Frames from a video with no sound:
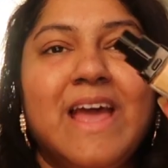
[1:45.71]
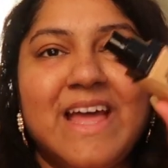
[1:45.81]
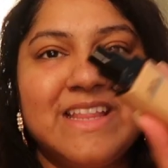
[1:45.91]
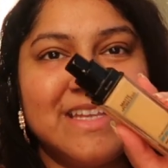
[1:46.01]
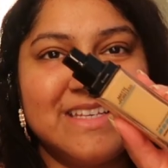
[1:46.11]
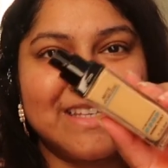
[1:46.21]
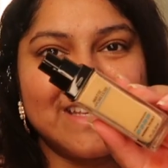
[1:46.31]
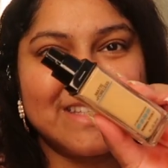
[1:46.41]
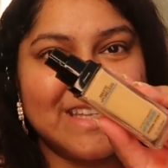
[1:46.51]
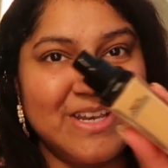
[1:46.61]
And this
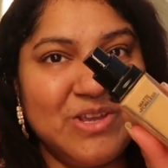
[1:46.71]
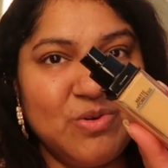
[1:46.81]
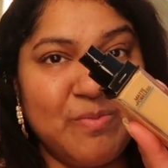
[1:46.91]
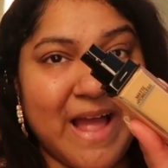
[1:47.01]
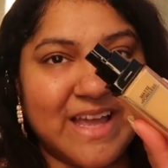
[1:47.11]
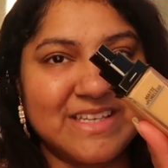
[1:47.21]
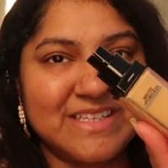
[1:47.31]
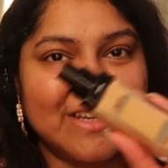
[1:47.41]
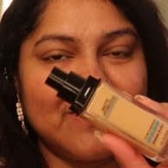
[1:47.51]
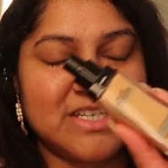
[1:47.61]
is the new
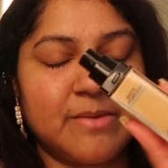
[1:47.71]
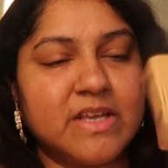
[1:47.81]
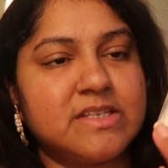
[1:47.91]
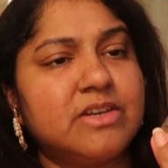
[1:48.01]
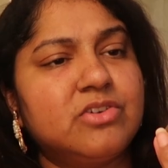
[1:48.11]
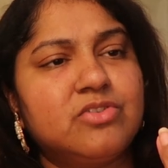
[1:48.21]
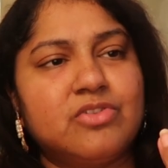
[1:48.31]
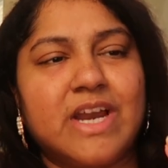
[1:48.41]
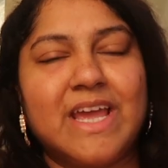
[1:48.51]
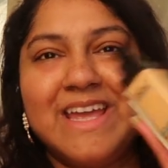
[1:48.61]
packaging which I'm excited to
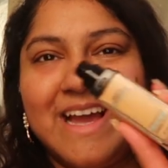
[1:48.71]
try.